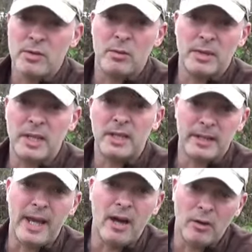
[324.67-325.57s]
So get it
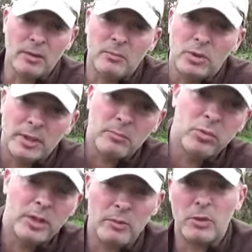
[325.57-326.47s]
now and put
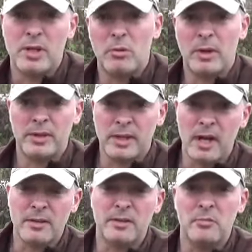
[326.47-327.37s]
it where you want the
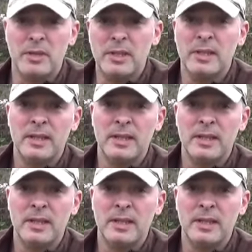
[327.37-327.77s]
garden to be.